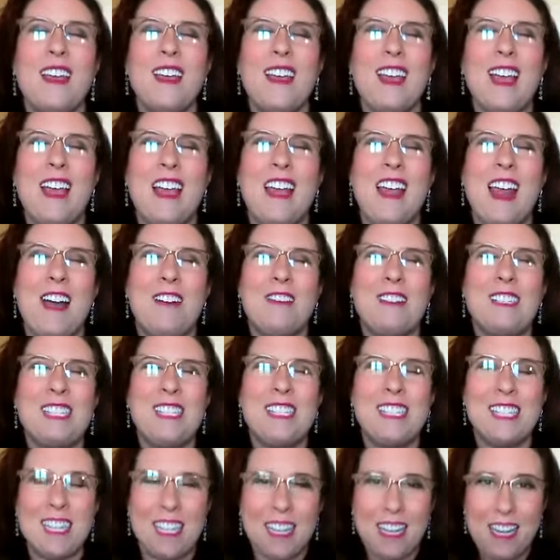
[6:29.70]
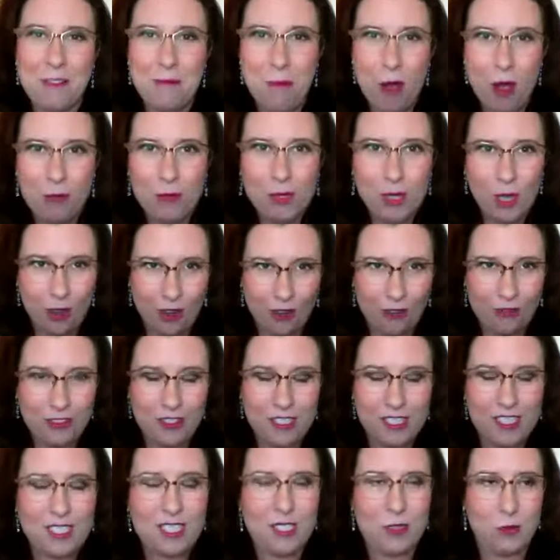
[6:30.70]
And I was sitting at mom's
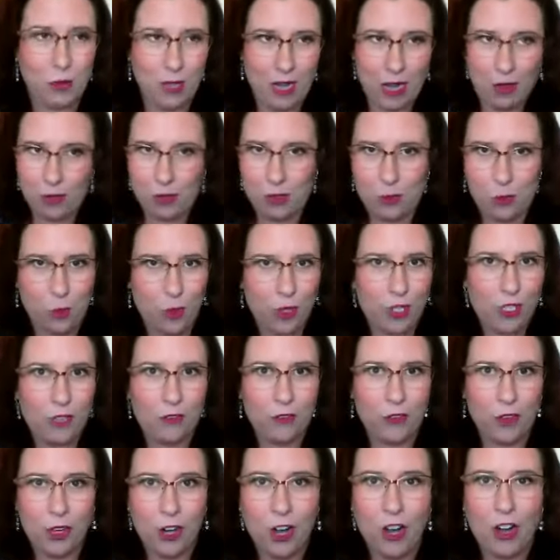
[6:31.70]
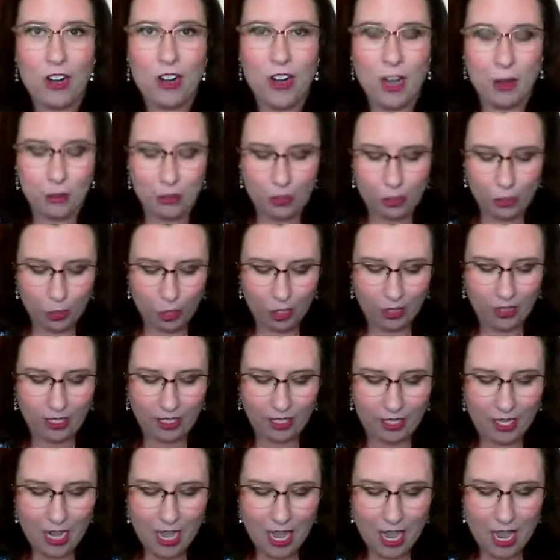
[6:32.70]
office when I was working for her and I was
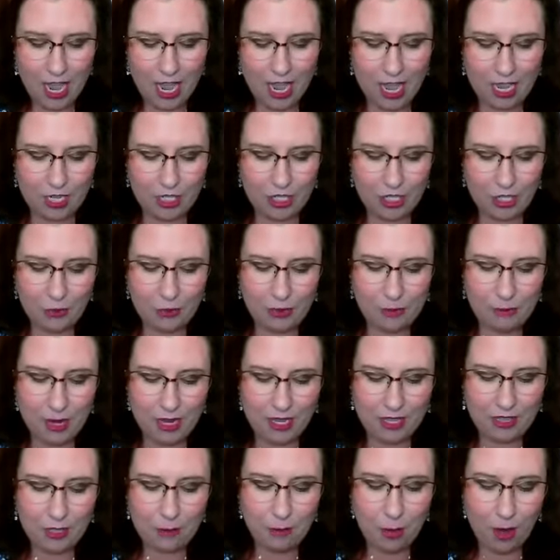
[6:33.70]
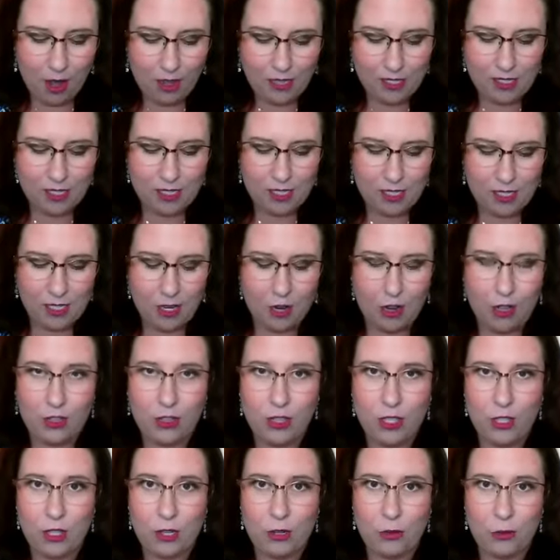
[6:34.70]
trucking, and she was making the deposits on
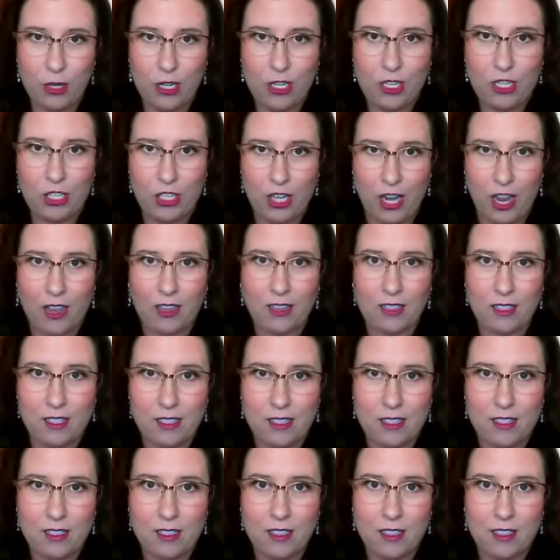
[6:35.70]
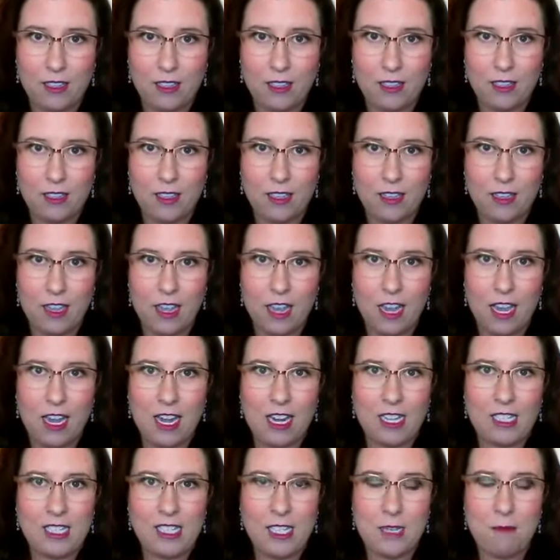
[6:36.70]
the rent checks. And
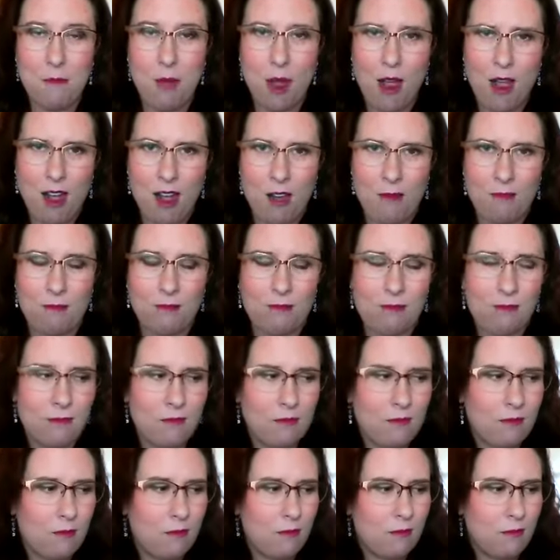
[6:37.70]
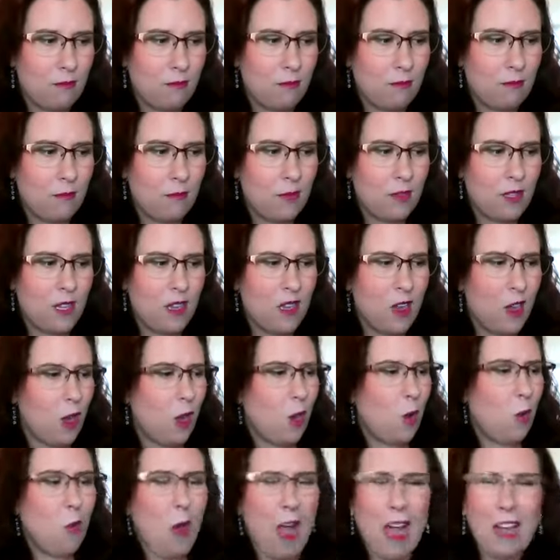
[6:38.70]
I said, Mom,
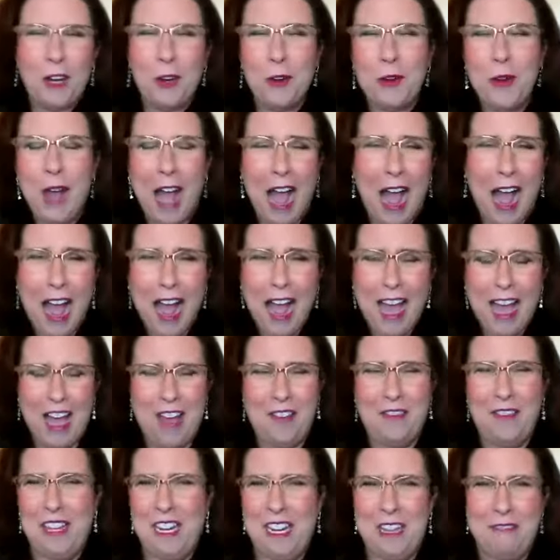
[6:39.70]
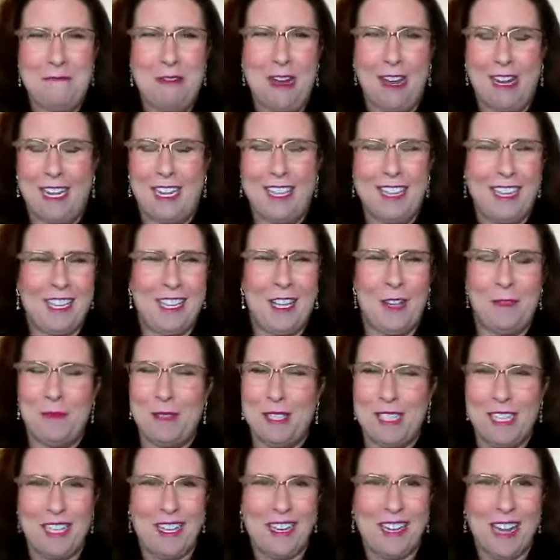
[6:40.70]
why don't I have any money that comes
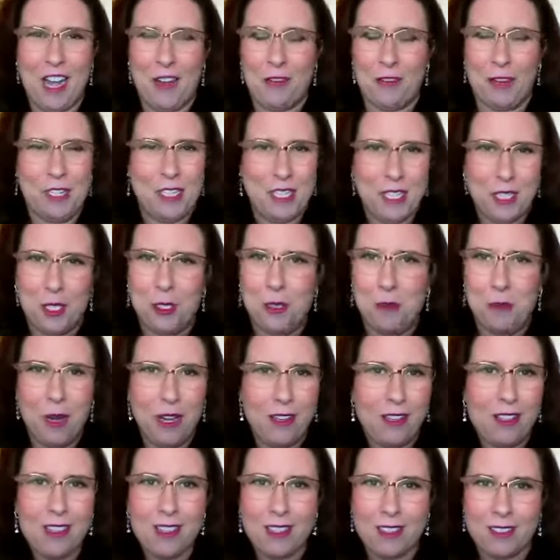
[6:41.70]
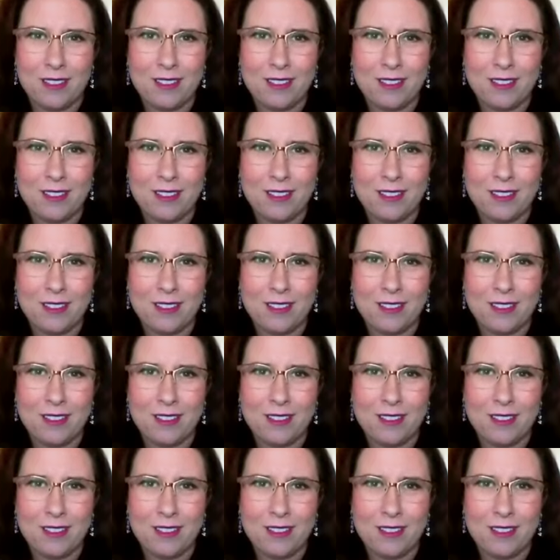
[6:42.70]
in every single month?